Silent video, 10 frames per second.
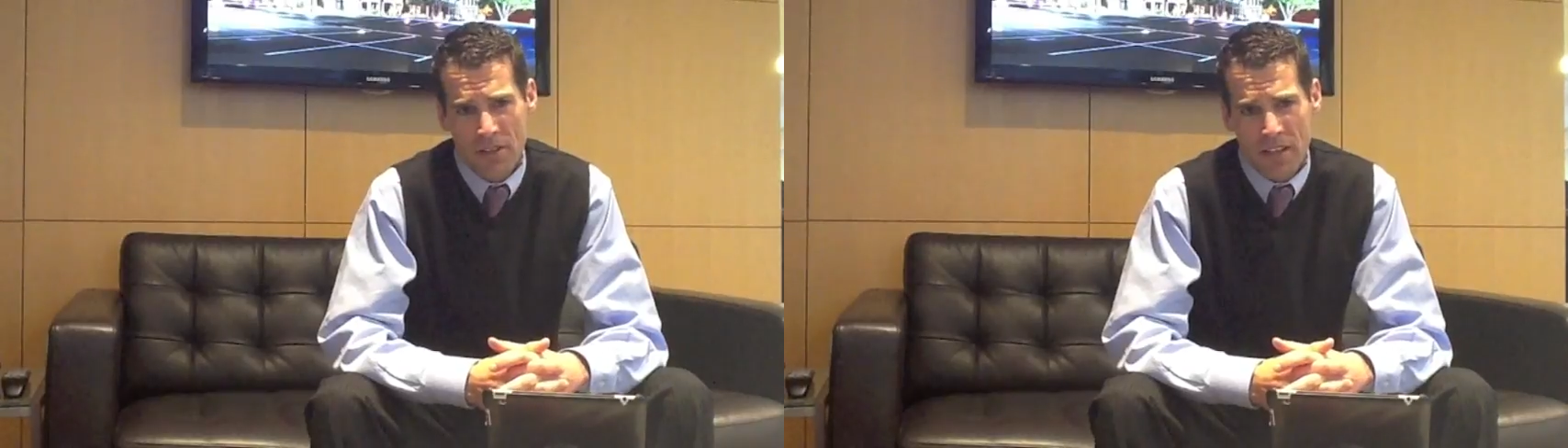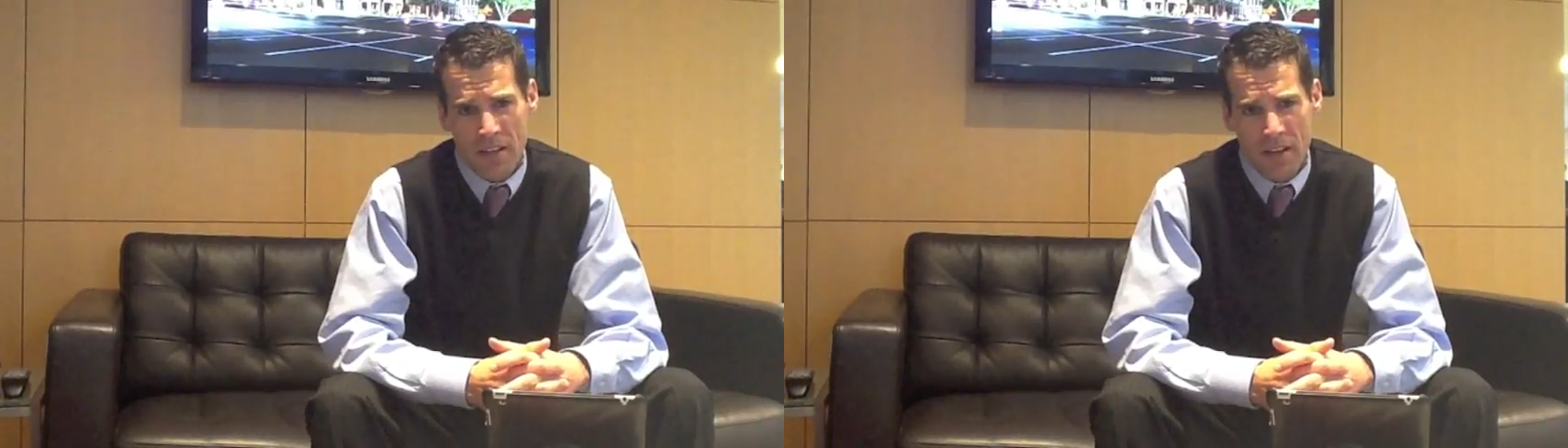
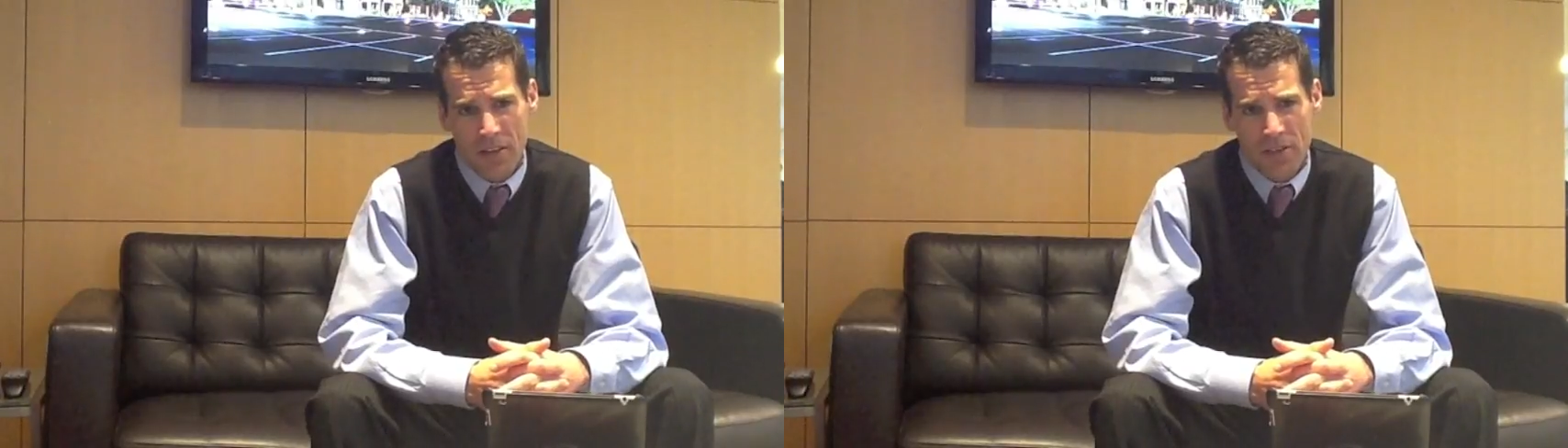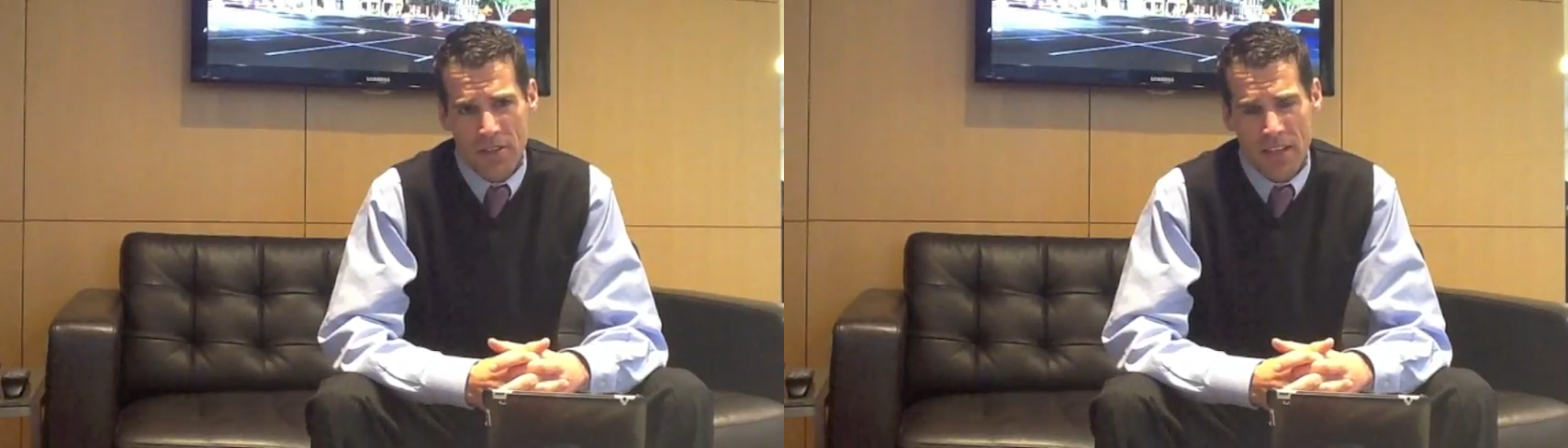
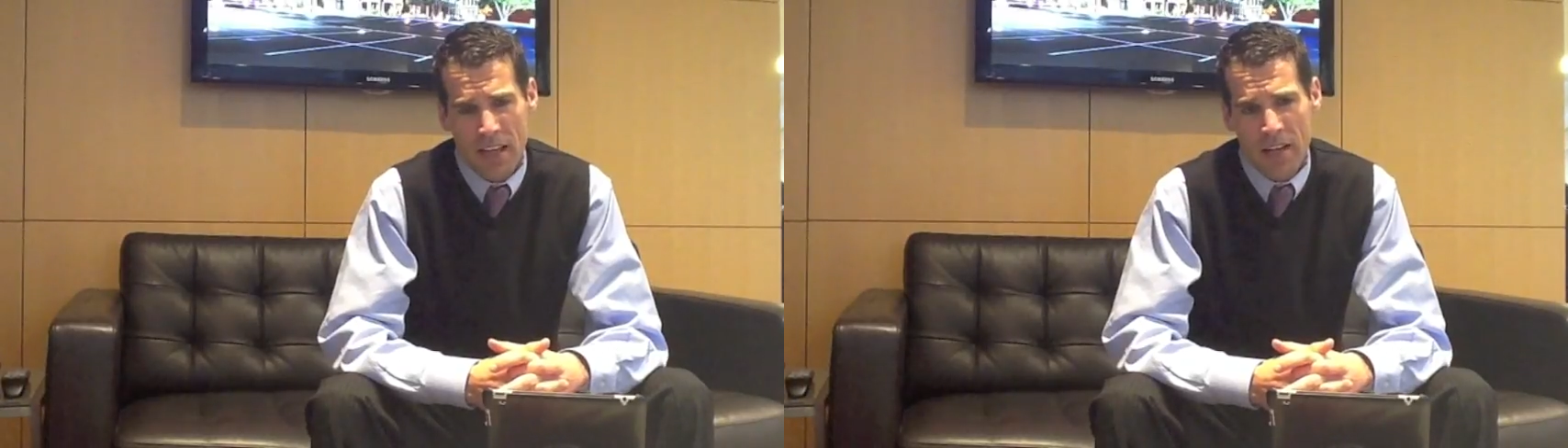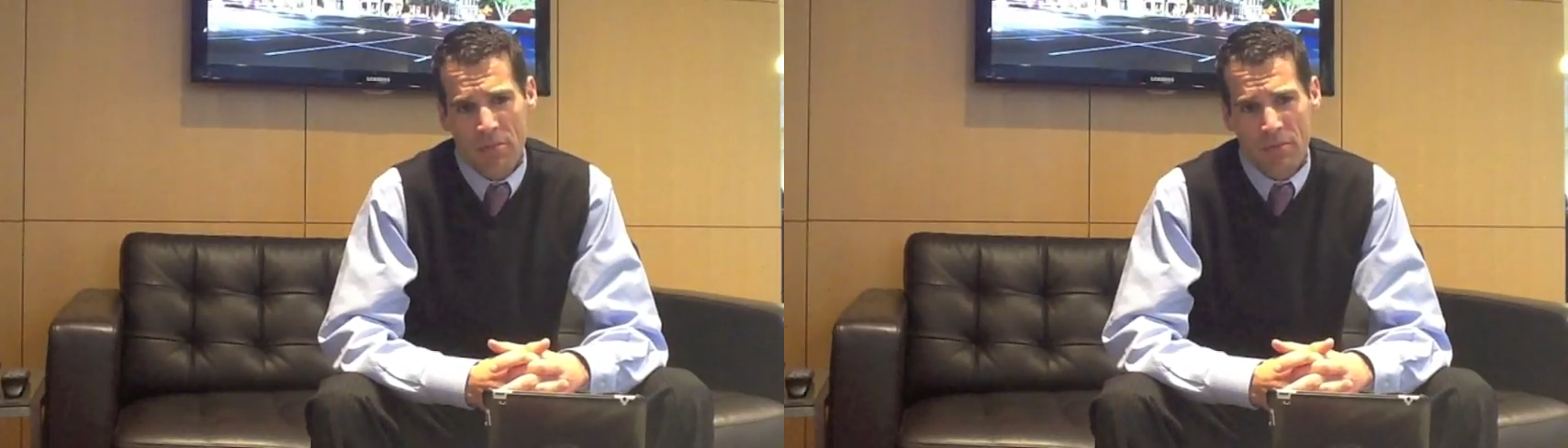technologies
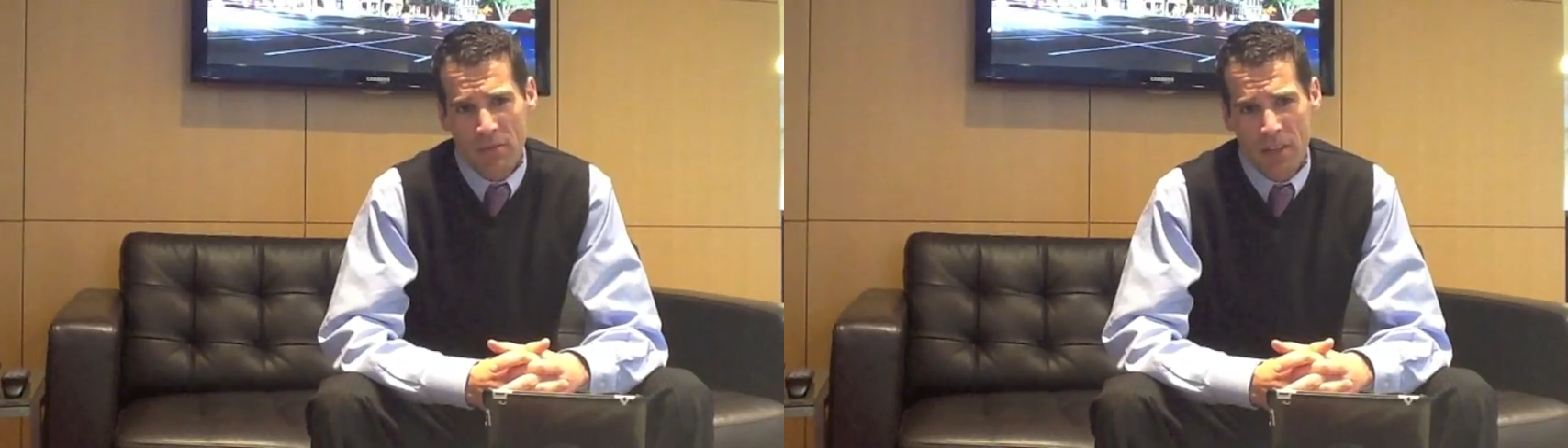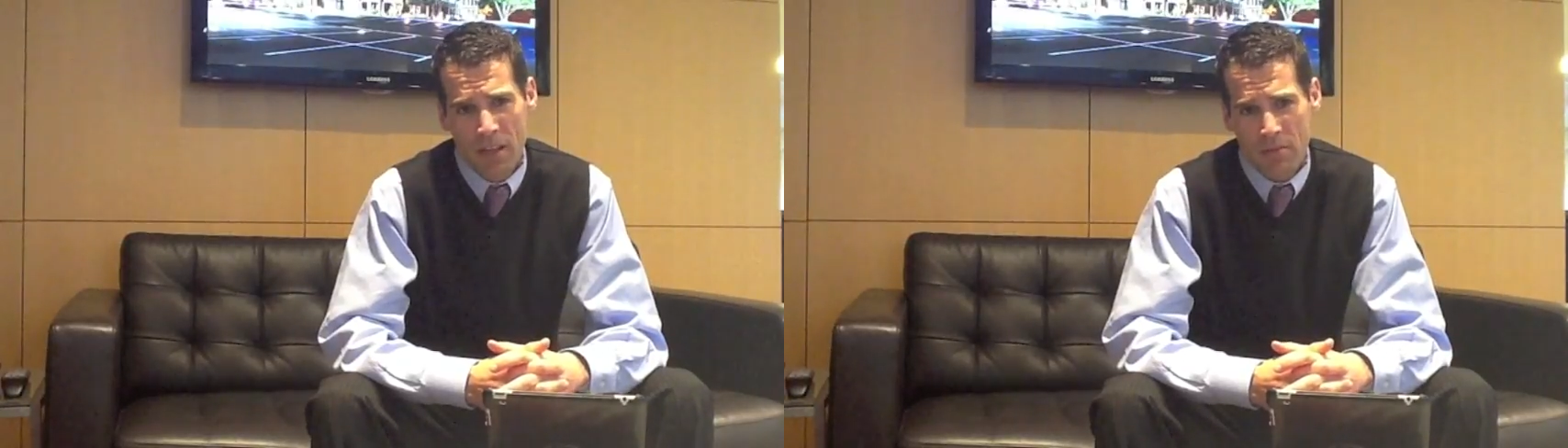
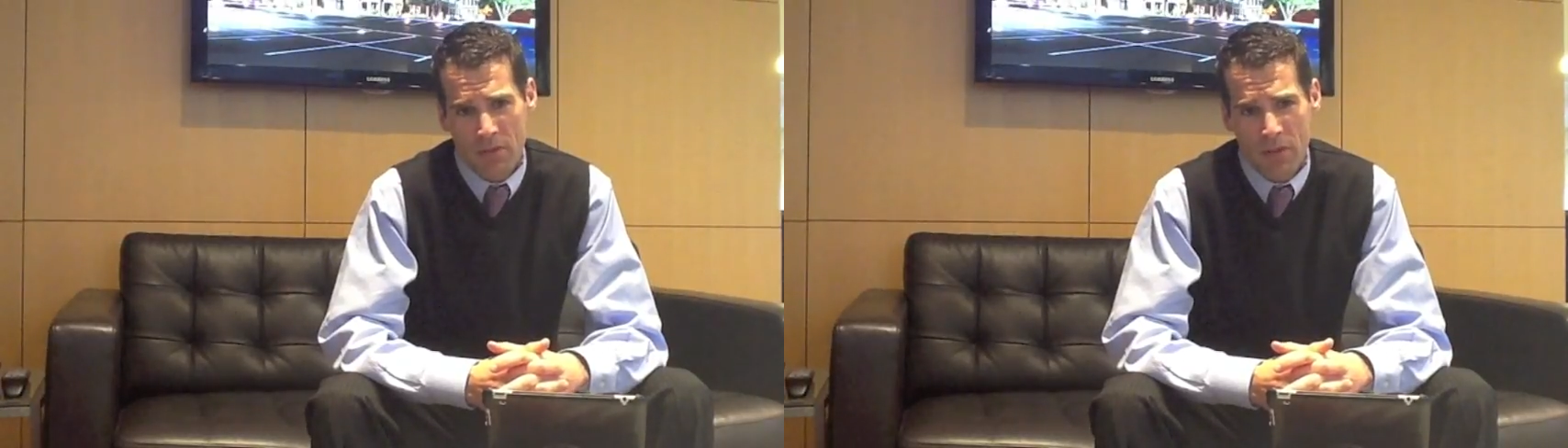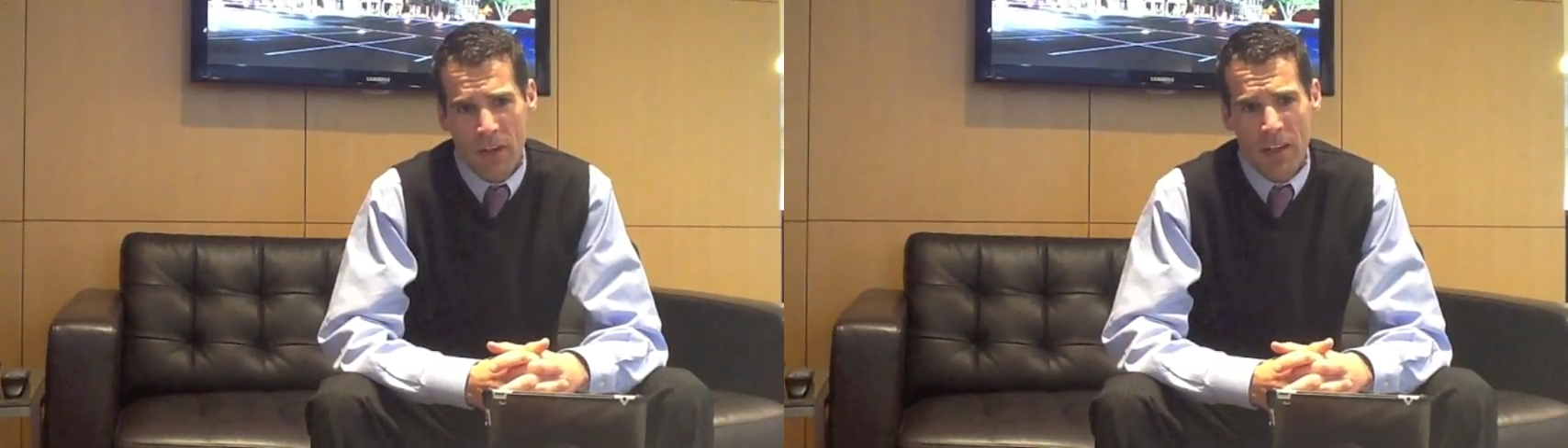can't
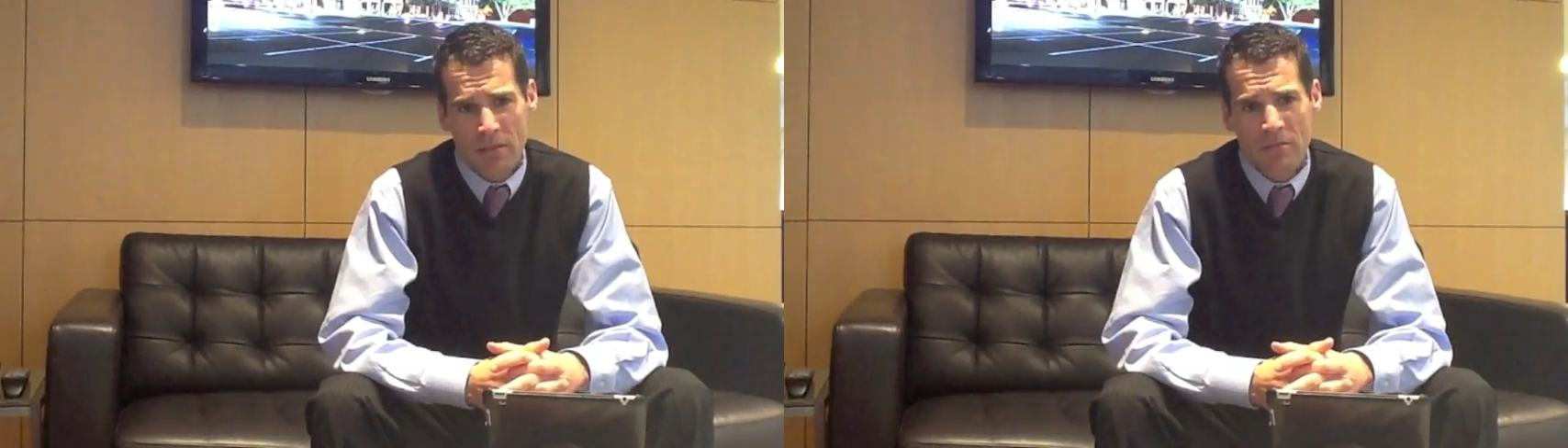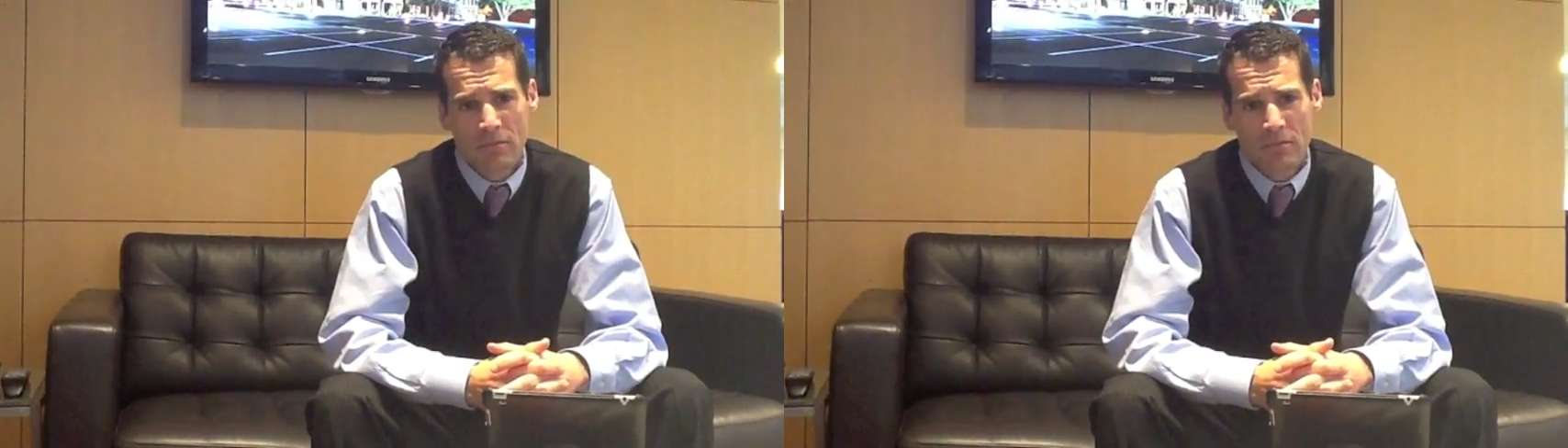provide.